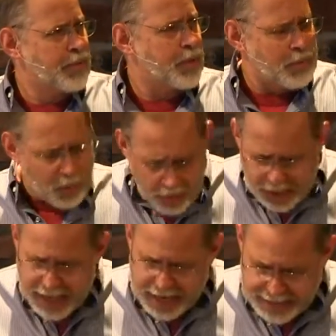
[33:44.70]
But
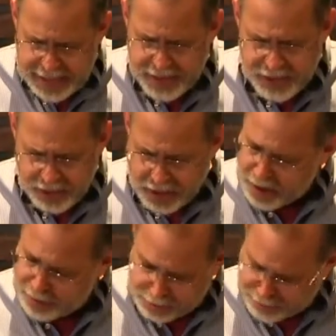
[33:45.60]
Mordecai says to
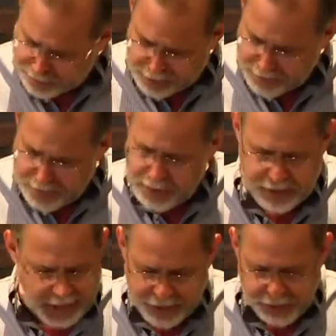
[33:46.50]
her, and we're very familiar
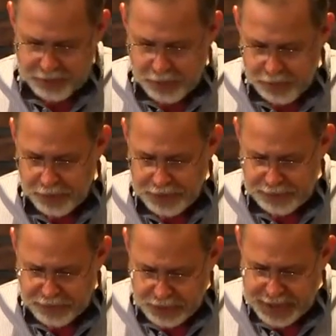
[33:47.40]
with Esther
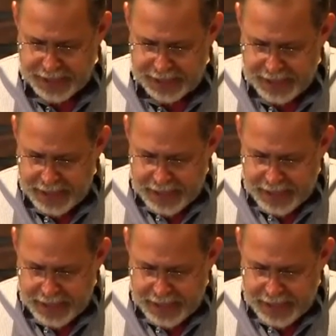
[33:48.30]
4:14,